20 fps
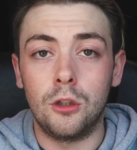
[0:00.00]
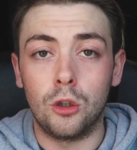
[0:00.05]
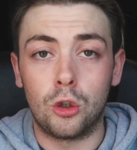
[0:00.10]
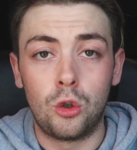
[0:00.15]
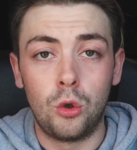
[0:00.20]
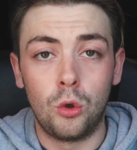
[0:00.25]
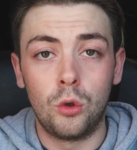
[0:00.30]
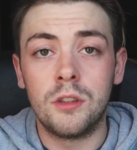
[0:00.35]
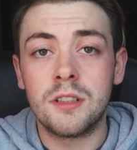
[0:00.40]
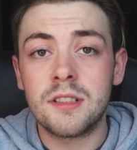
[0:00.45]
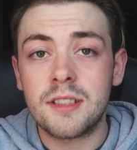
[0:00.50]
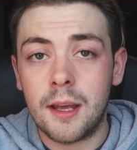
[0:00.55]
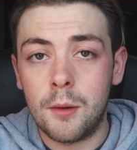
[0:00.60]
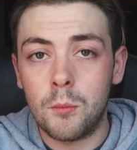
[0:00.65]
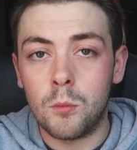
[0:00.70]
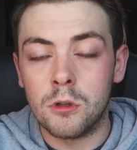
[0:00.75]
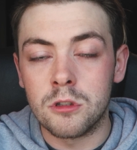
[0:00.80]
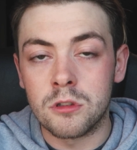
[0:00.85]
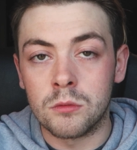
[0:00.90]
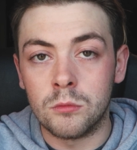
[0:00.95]
the coolant
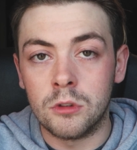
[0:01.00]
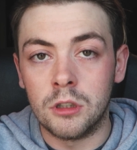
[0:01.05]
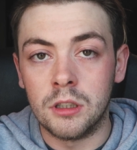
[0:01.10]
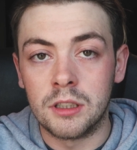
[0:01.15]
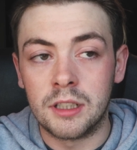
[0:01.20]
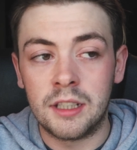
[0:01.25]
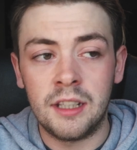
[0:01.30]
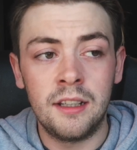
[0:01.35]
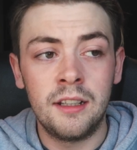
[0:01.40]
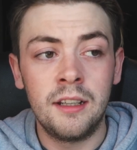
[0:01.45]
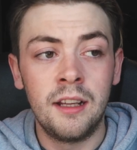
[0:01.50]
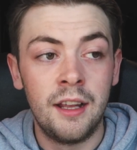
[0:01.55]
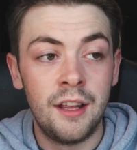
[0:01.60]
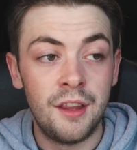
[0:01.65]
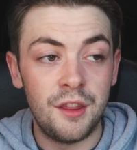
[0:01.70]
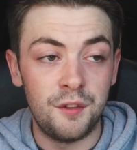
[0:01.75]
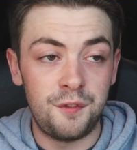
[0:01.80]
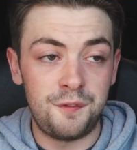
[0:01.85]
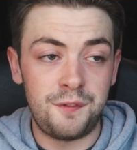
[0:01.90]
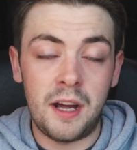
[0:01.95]
temp wasn't working,
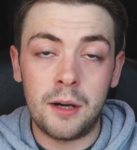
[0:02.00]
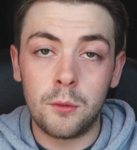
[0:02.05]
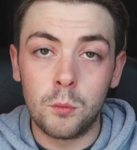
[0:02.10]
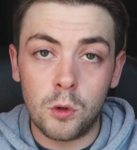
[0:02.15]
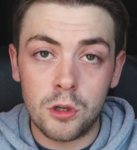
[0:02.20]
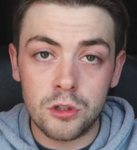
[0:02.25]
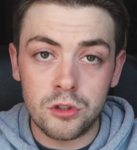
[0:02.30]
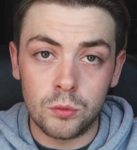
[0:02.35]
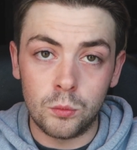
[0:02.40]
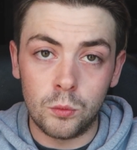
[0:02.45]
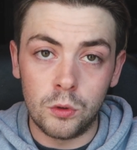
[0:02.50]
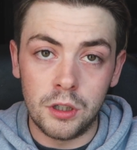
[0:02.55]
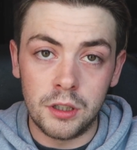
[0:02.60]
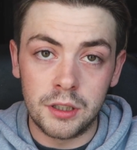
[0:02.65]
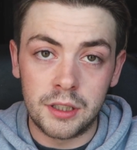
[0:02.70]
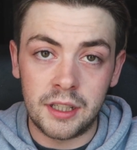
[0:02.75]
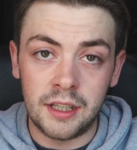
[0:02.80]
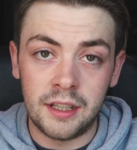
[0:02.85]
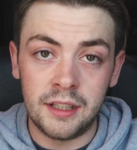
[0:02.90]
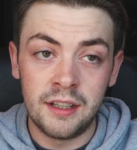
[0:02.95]
the fan wasn't
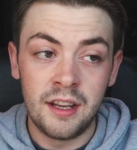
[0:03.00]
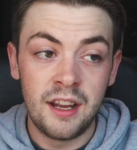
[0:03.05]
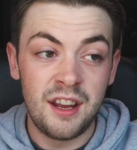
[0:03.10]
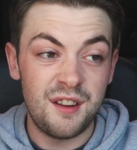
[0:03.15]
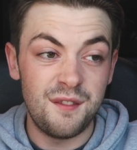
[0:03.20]
working,